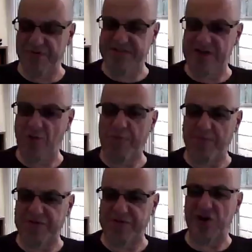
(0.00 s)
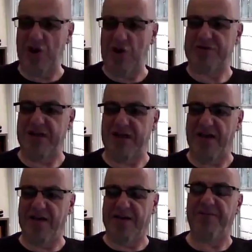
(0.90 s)
until people start using
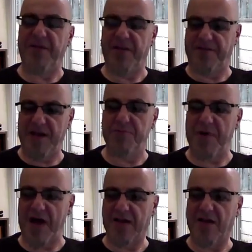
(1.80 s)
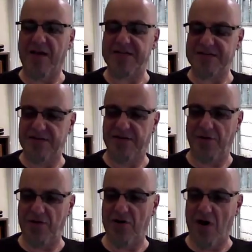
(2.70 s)
it and give you the feedback, I guess
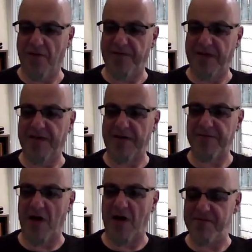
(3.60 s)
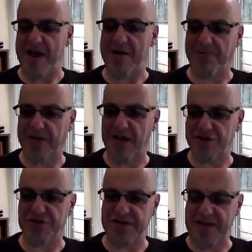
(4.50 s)
you can't think of every
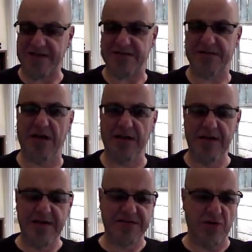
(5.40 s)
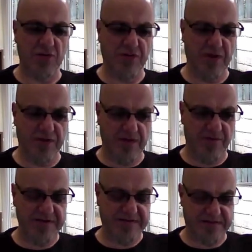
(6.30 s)
application. So there
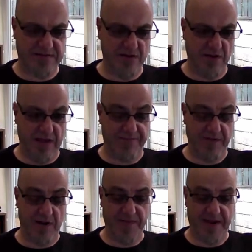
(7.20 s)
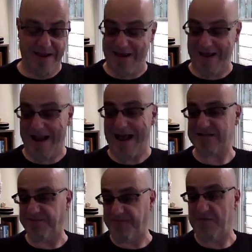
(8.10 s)
is, if you like, then an
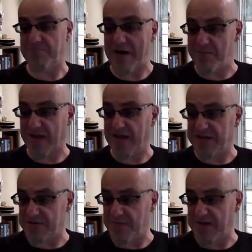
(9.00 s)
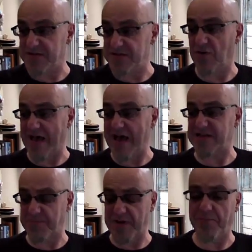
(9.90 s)
active feedback mechanism then, so that
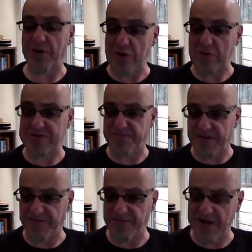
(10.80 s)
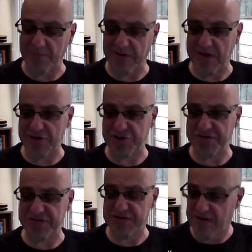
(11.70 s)
as people are using it for different
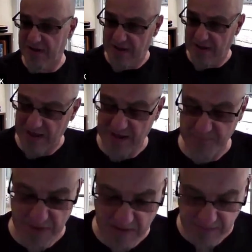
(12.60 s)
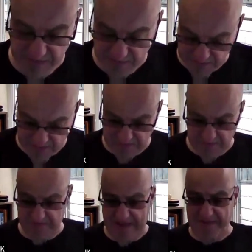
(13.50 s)
applications,
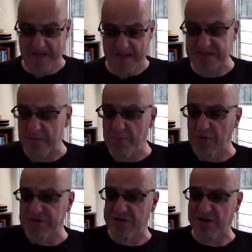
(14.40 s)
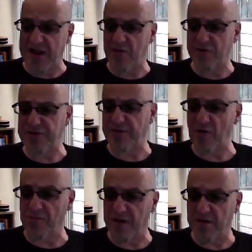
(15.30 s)
that's an input to the language
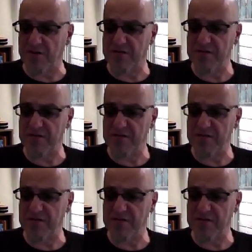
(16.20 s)
evolving.